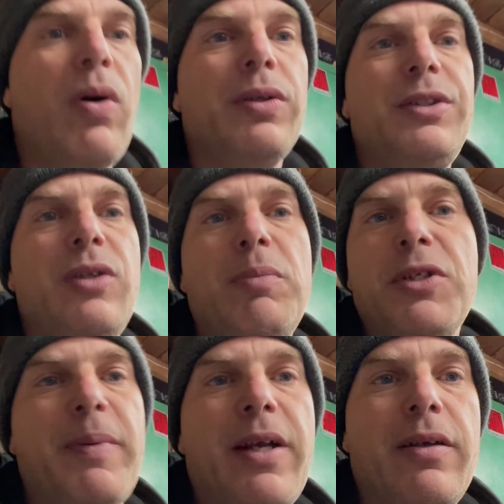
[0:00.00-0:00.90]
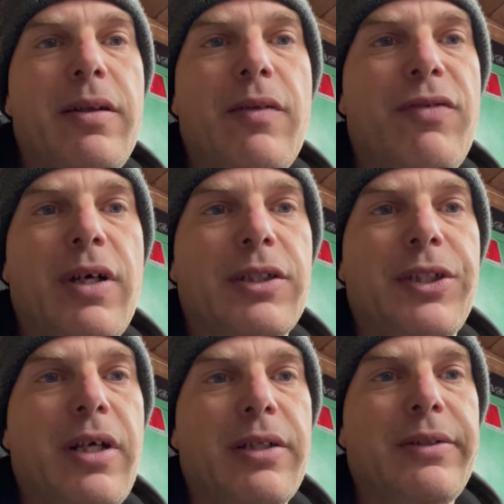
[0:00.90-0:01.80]
So much better than the Fox
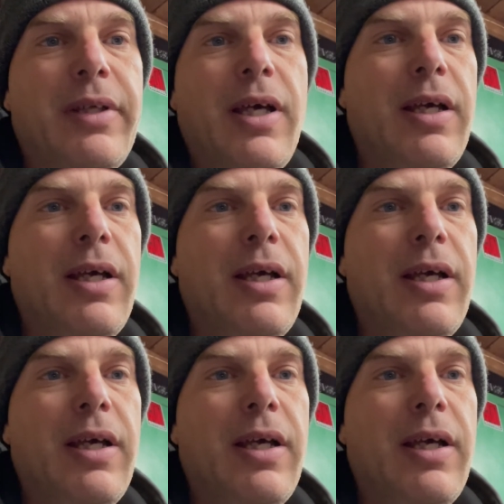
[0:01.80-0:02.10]
shocks.